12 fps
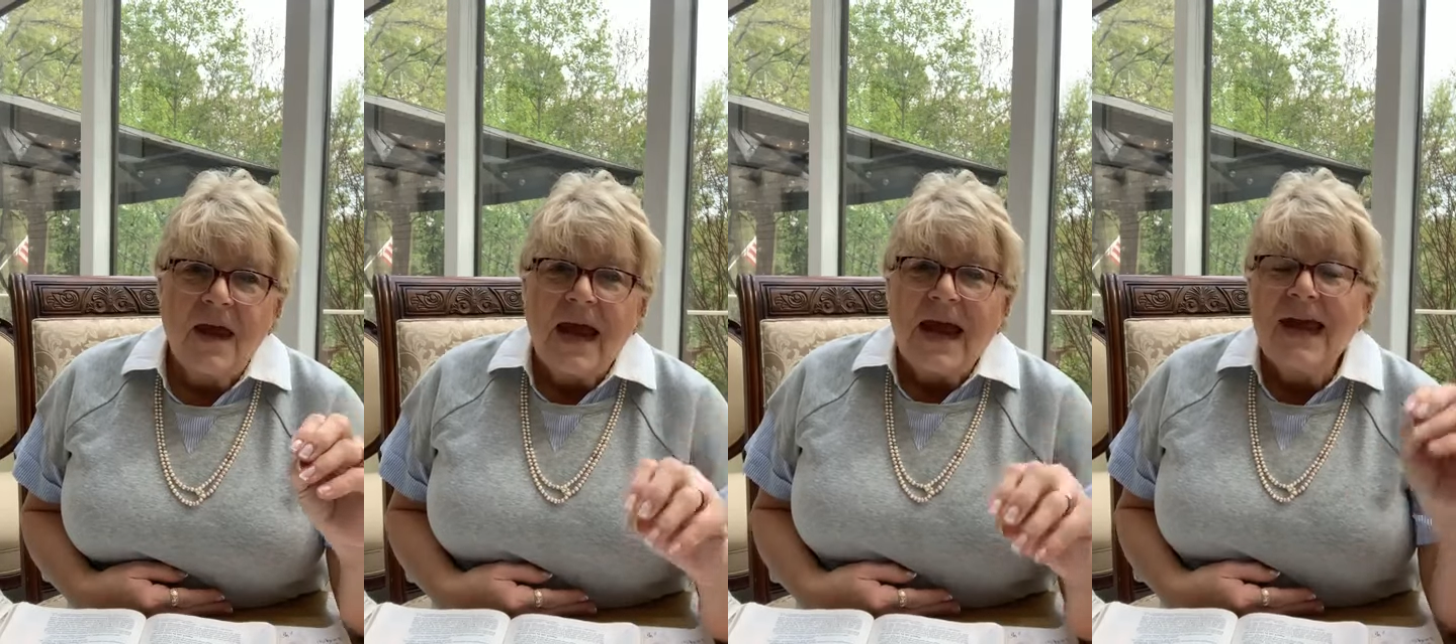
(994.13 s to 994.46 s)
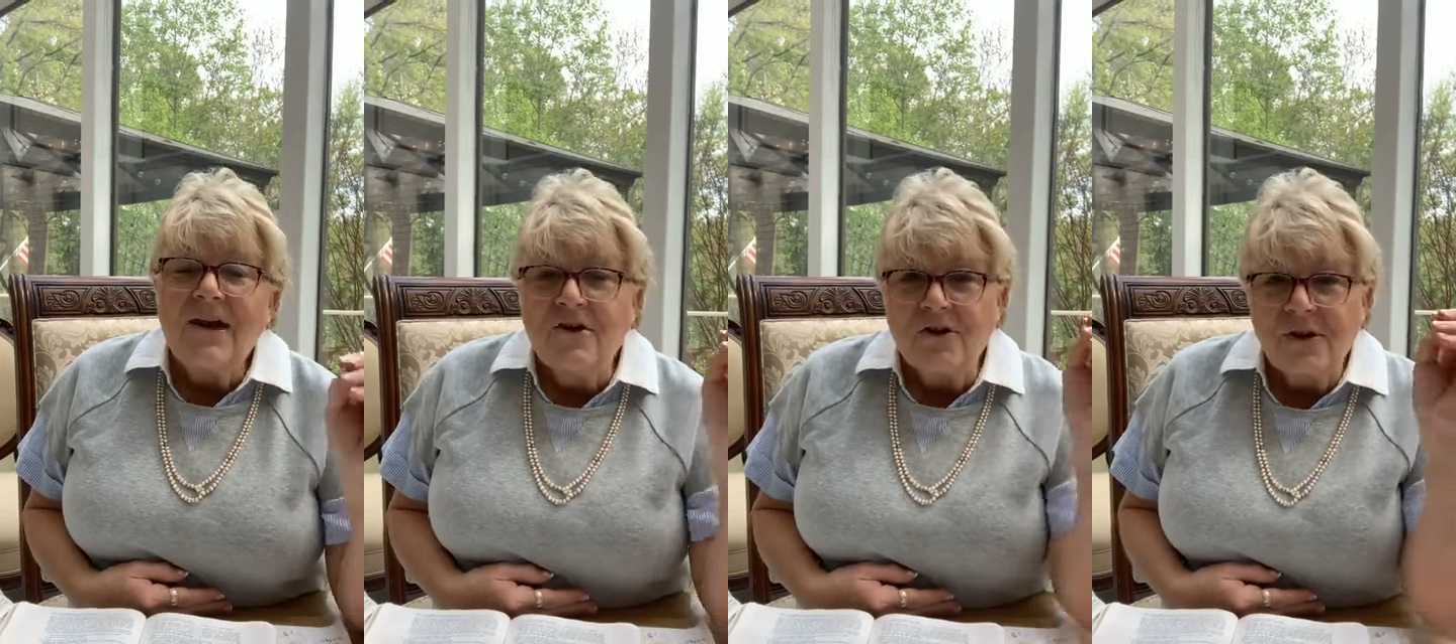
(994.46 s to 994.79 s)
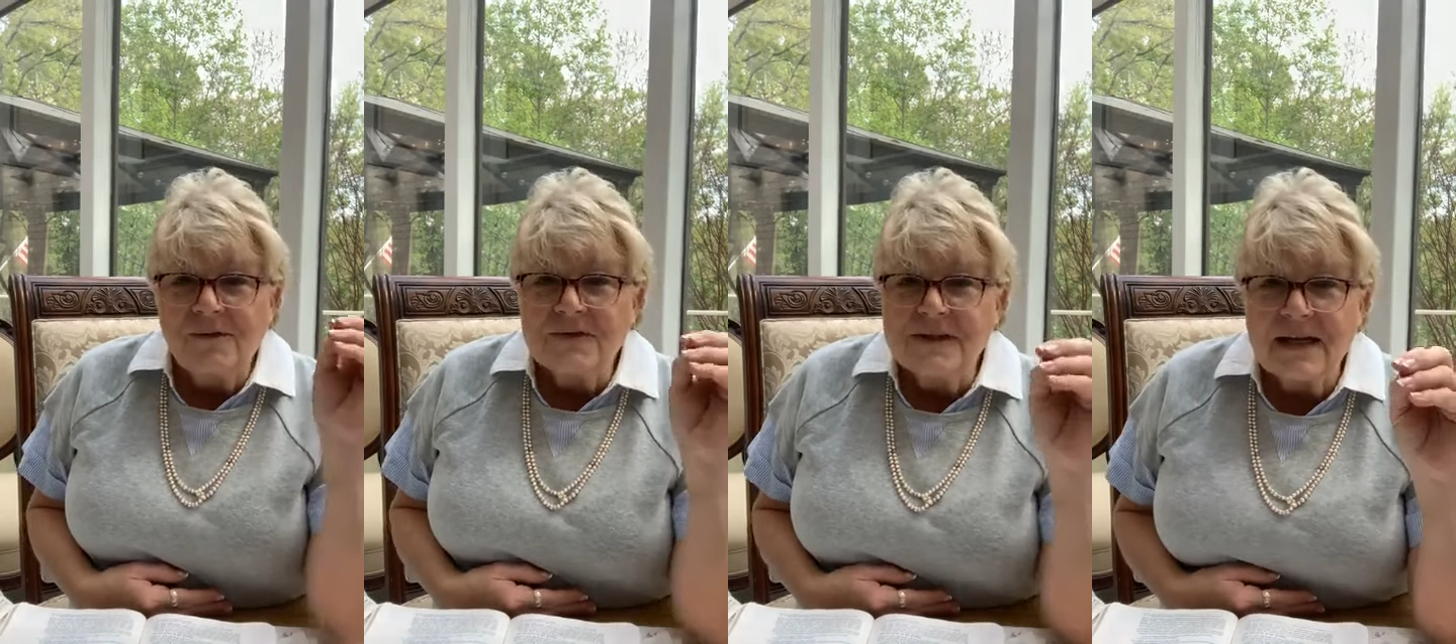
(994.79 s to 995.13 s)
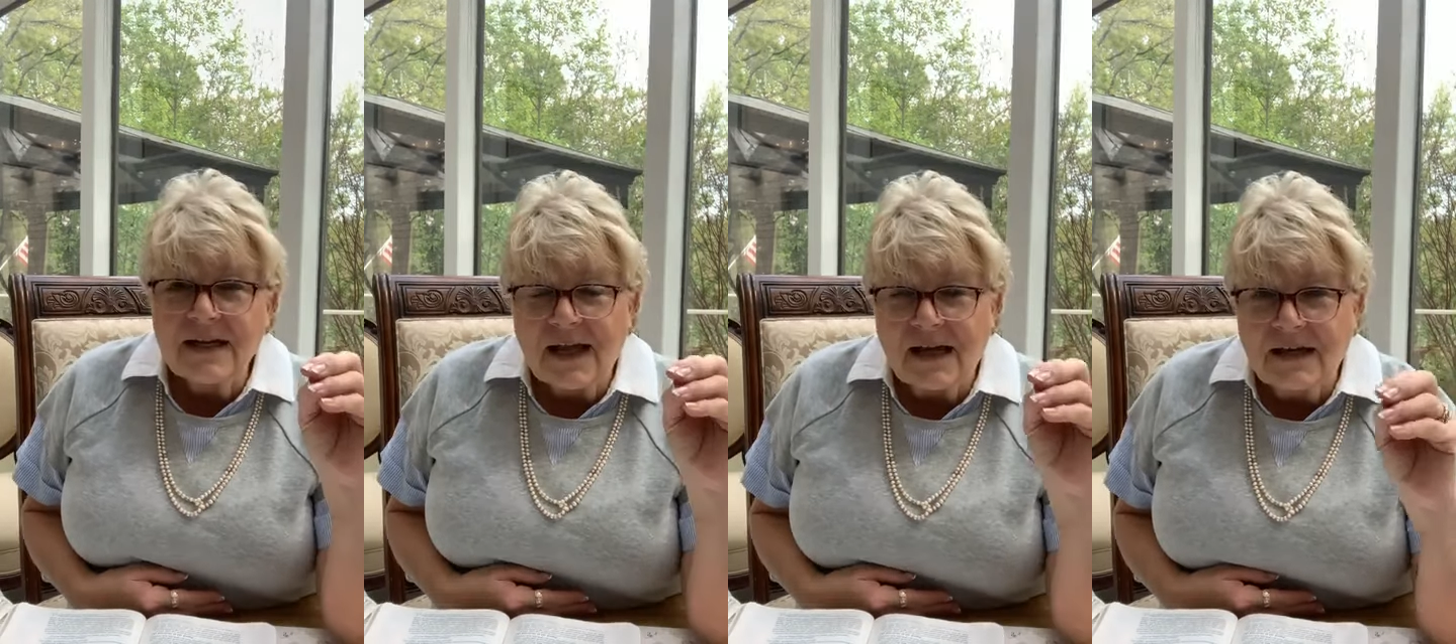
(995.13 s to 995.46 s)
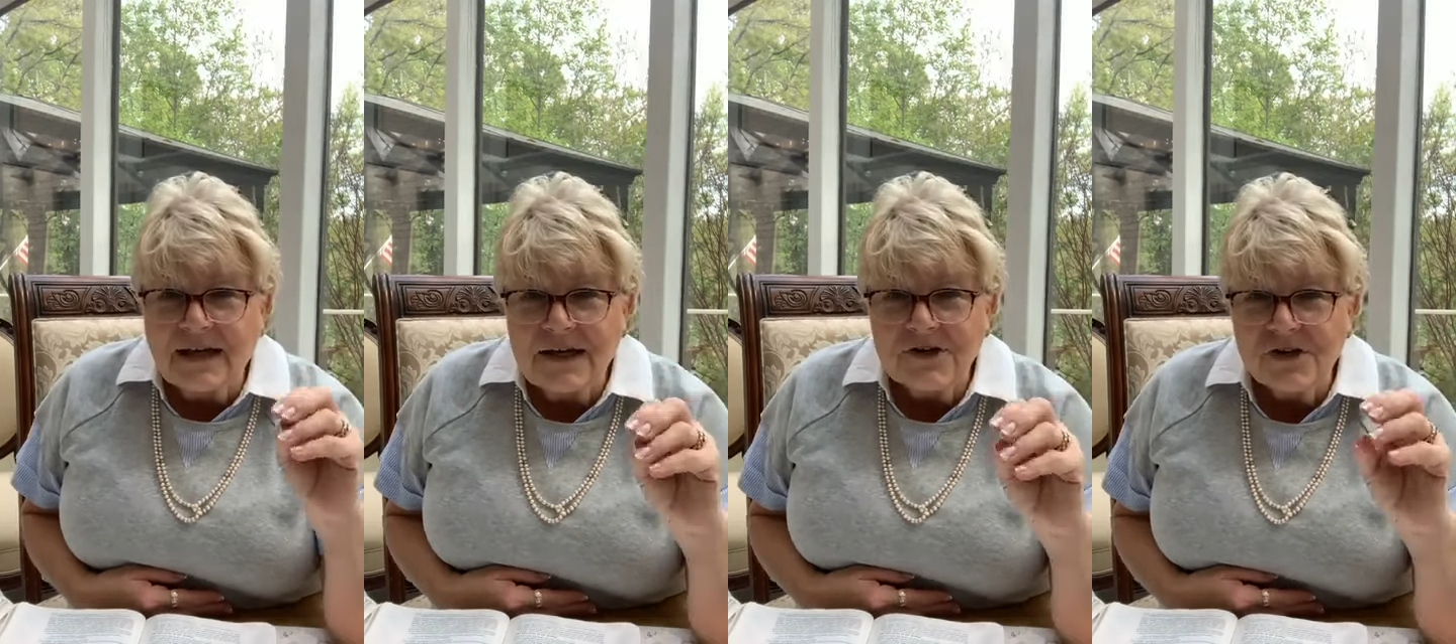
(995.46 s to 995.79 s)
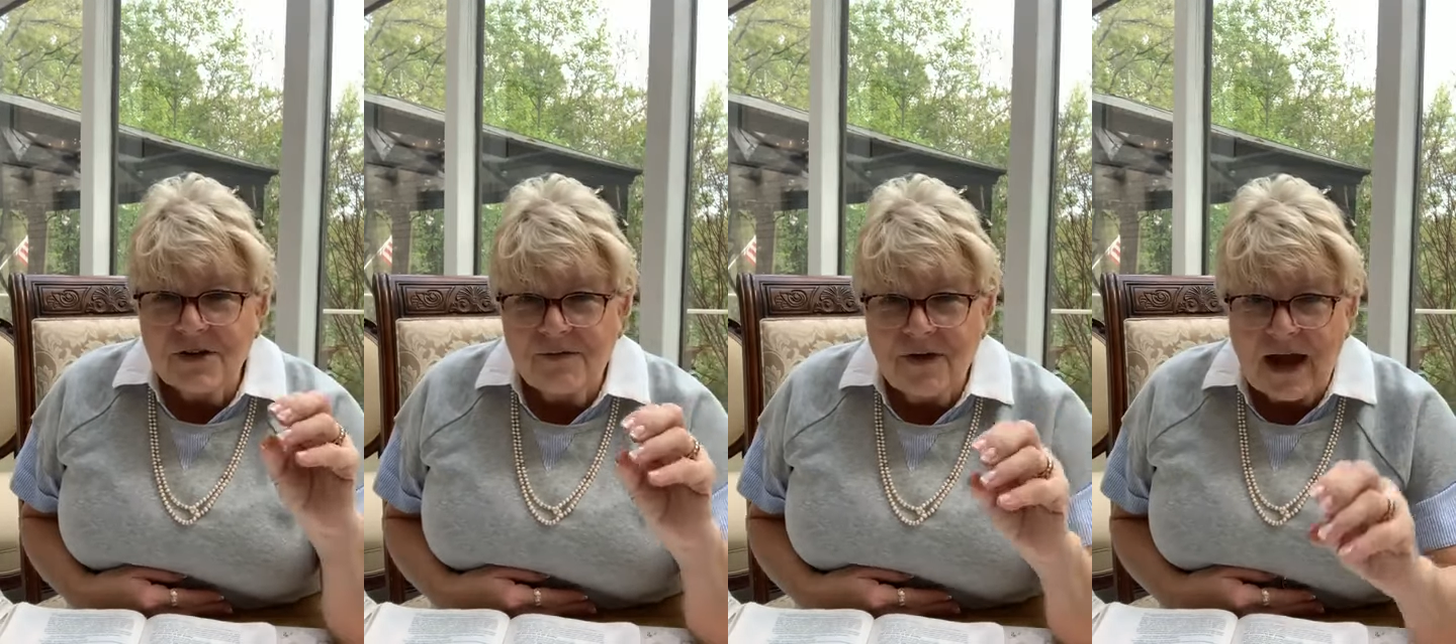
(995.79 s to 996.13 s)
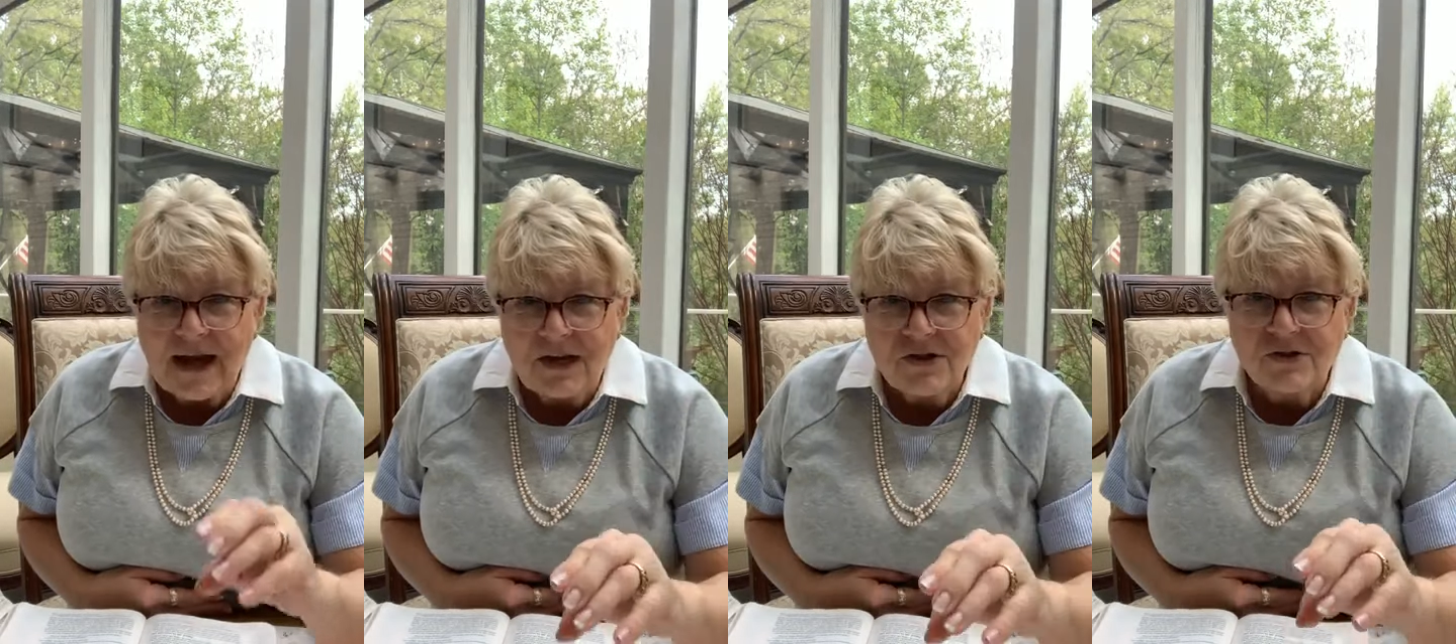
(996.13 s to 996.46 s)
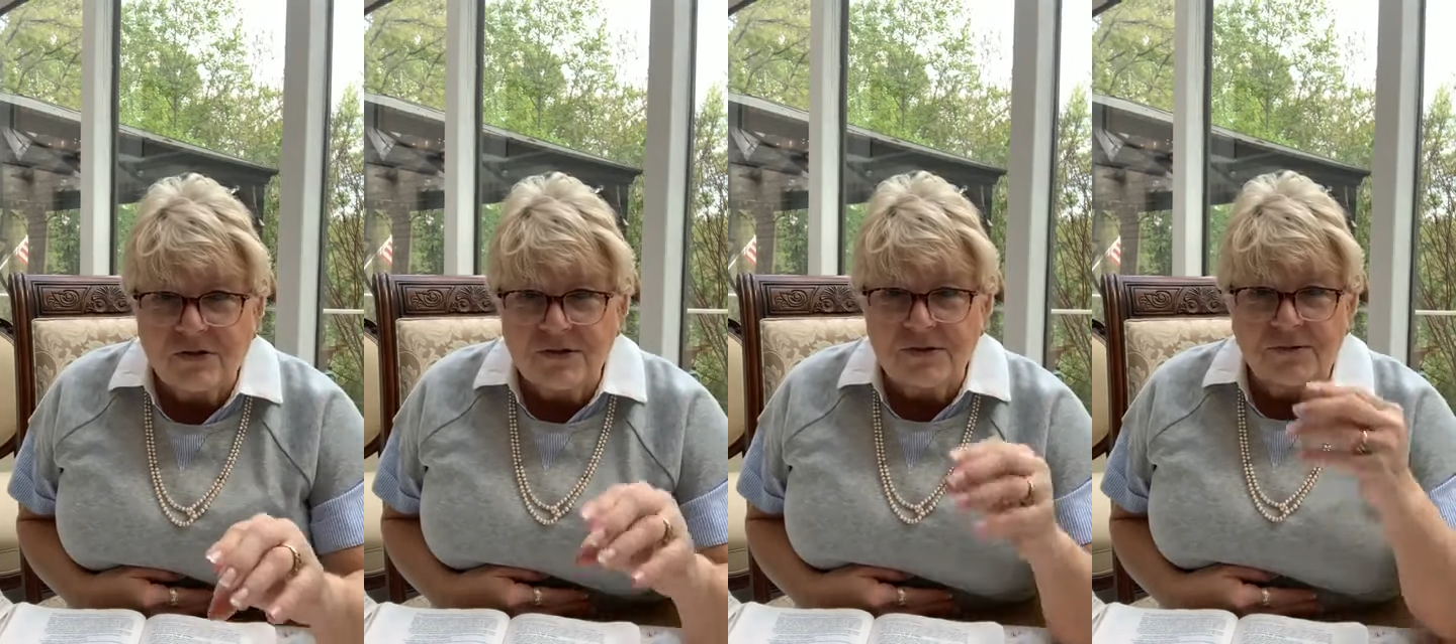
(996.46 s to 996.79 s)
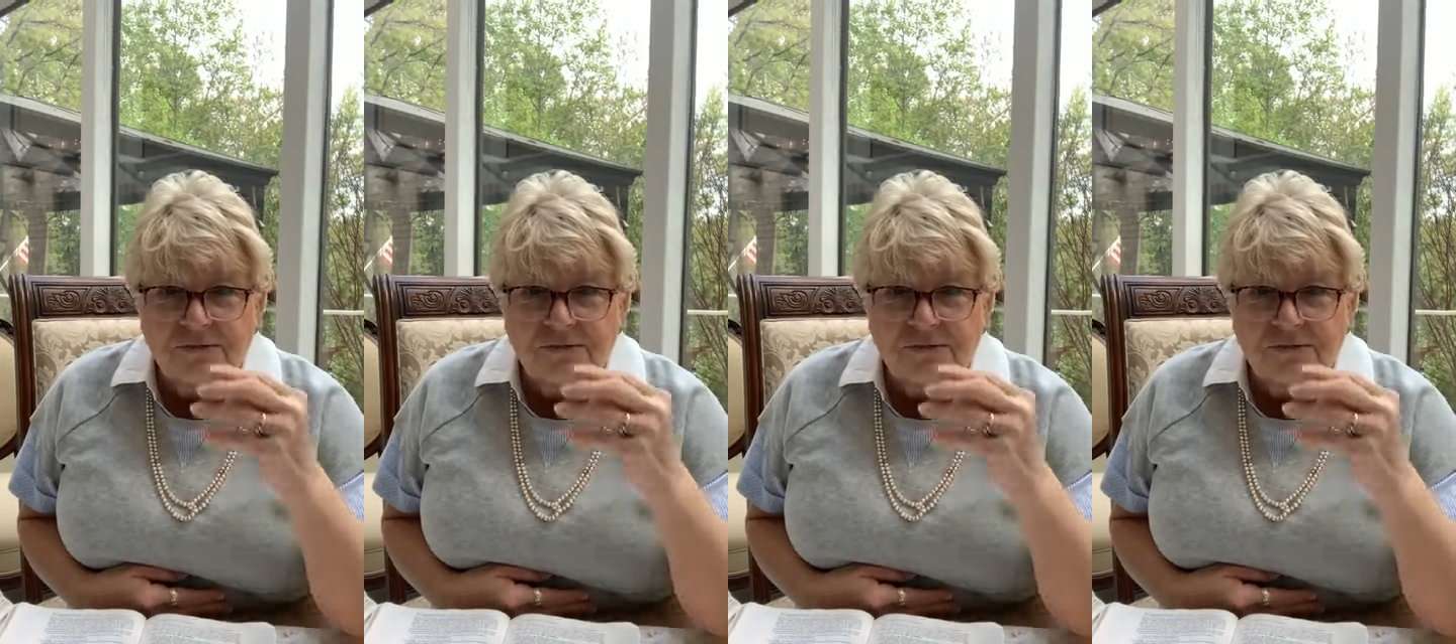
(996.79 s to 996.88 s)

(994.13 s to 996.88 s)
He could have sent a legion of angels to